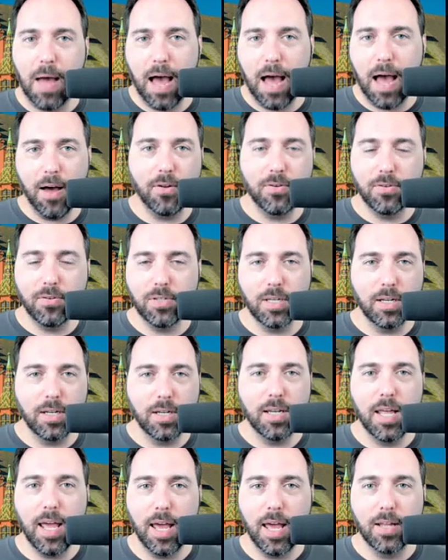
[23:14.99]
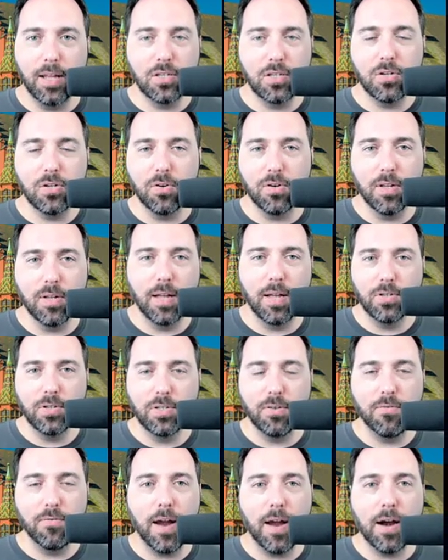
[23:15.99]
with certain bounds and
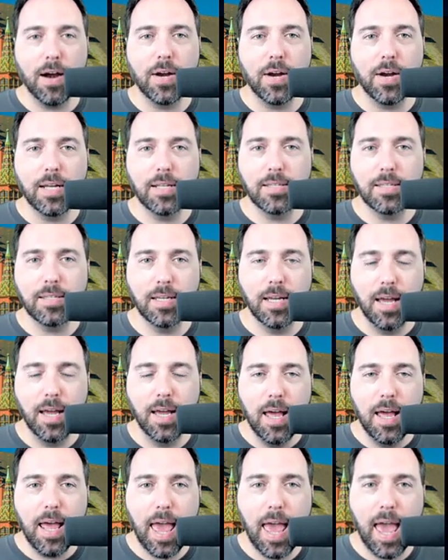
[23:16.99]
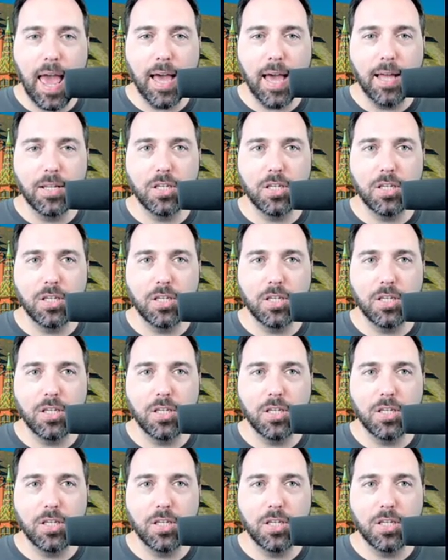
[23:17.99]
certain levels of variance.